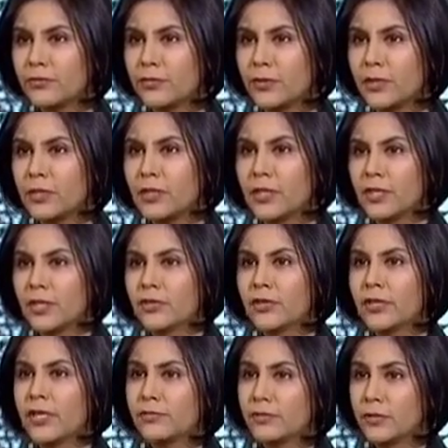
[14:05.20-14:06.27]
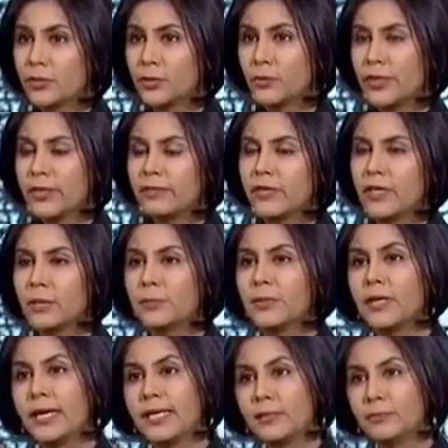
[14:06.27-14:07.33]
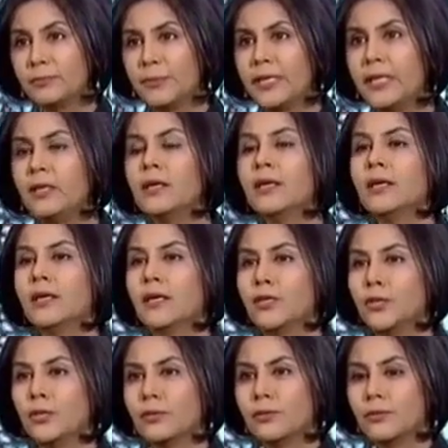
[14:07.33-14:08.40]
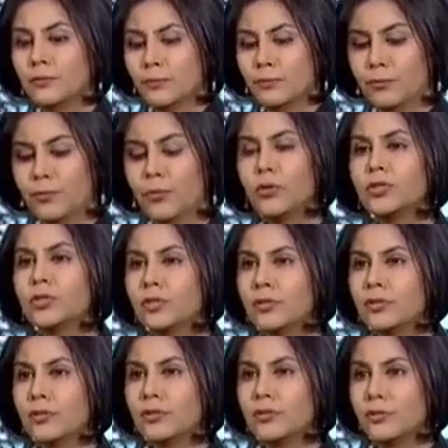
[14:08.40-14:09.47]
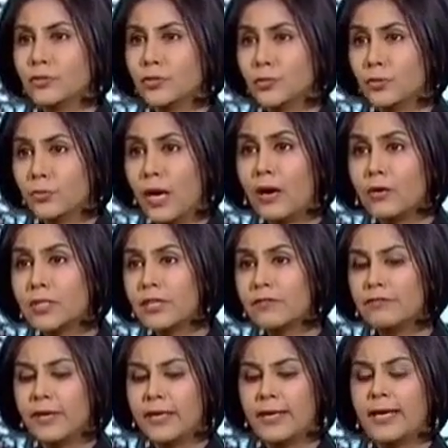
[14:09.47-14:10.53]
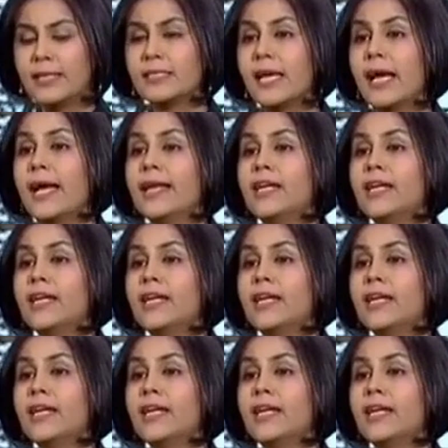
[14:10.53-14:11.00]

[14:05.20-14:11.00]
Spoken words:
of the net worth to one developer, and B, both to housing finance